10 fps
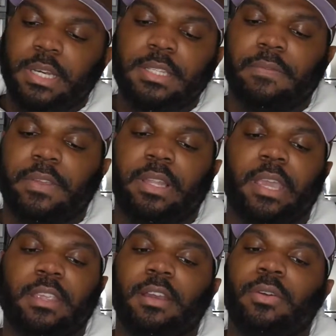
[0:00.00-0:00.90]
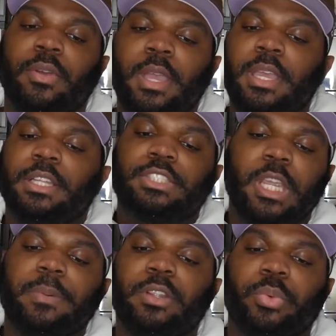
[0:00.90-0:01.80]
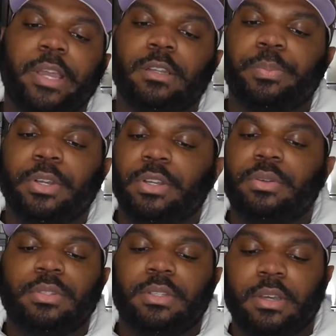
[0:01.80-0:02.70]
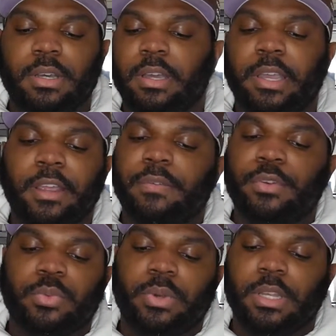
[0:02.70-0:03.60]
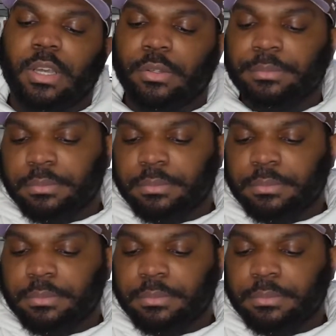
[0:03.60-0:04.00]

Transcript: It doesn't feel like yo cheaply regular produced Air Force One Low.